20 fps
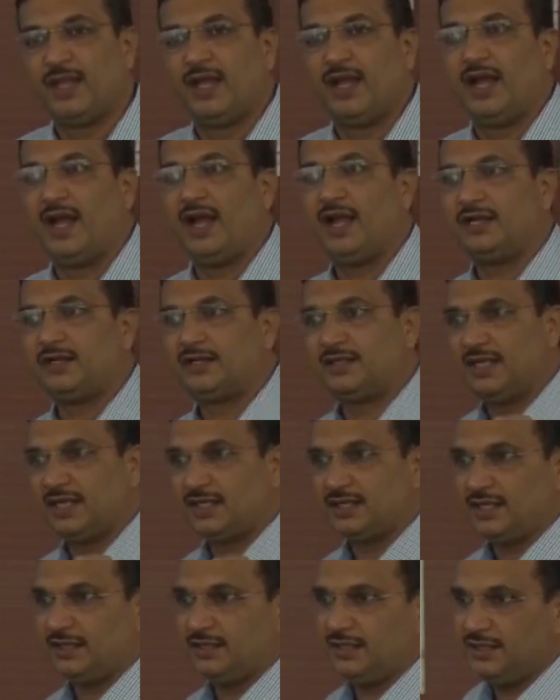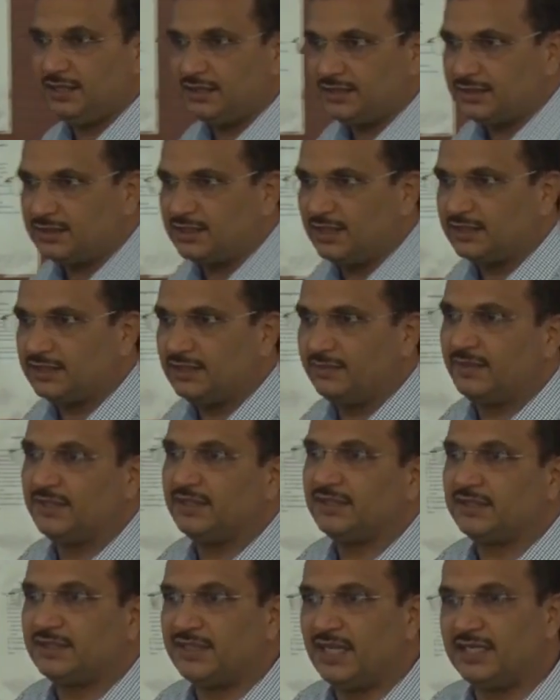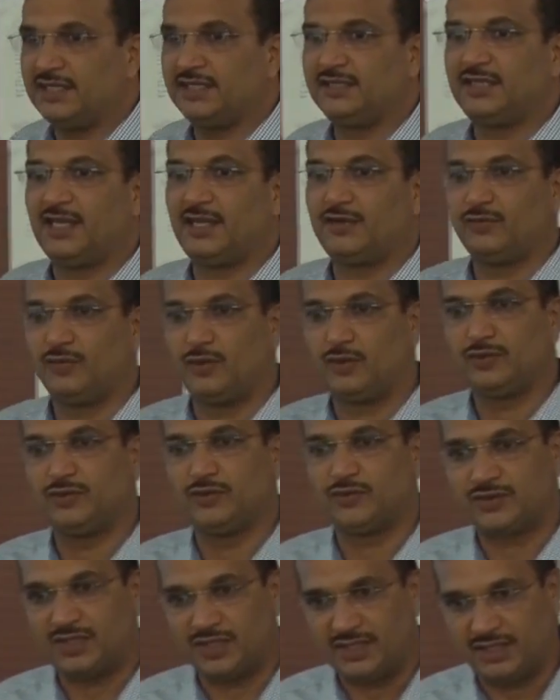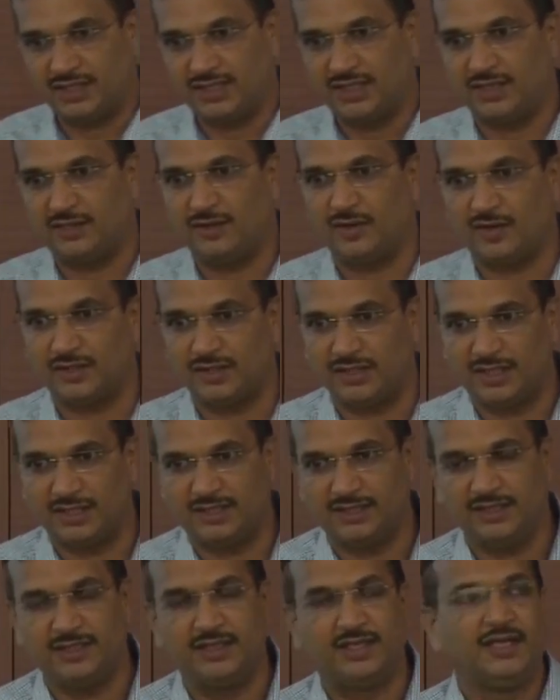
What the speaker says: and each customer is getting their own user ID and login ID.